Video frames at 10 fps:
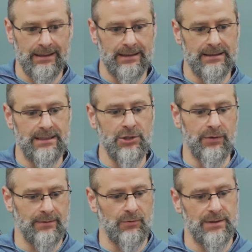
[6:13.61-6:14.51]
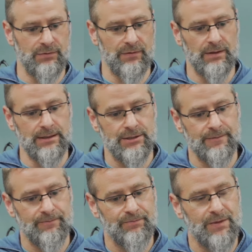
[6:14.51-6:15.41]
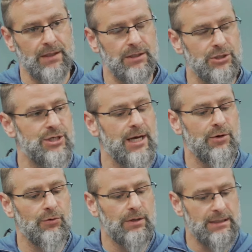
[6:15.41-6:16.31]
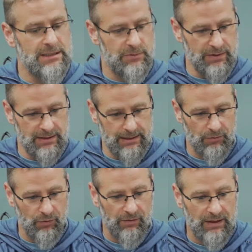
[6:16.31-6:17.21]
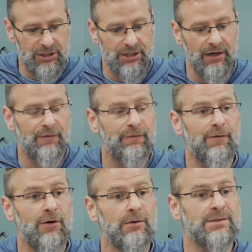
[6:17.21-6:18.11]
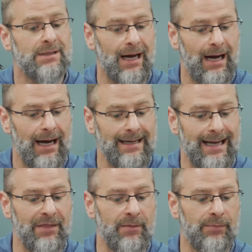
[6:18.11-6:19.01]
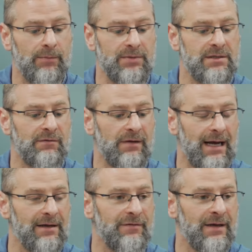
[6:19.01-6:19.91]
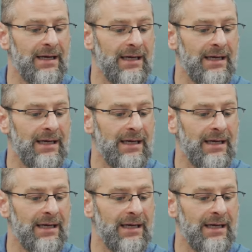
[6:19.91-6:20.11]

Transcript: Continuing, what is revelation? Generally speaking, revelation affirms God and the purpose of life